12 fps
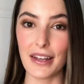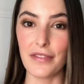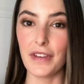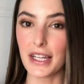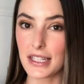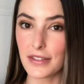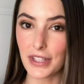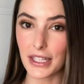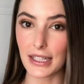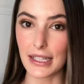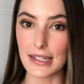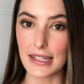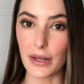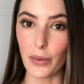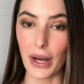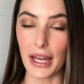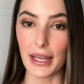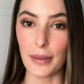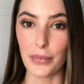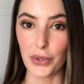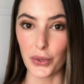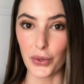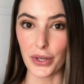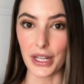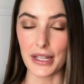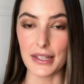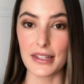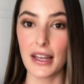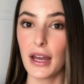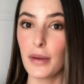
effectively cleansing away impurities,